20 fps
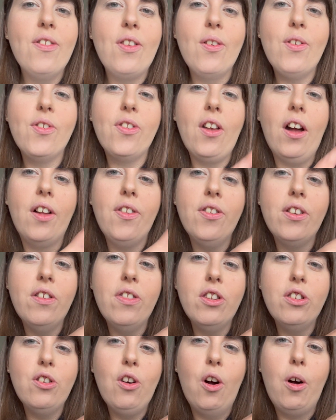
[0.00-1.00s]
So starting at
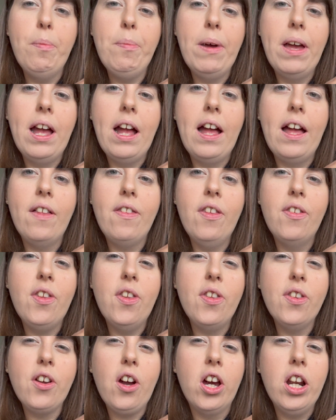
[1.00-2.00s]
the top here, this
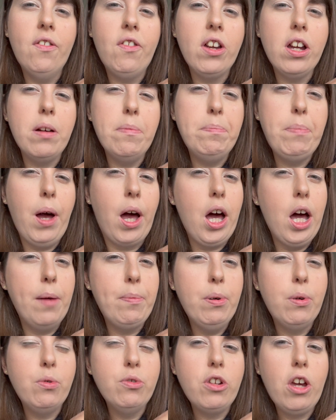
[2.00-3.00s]
is kind of like a
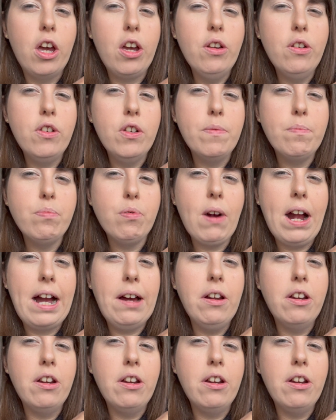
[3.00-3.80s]
purple toned brown.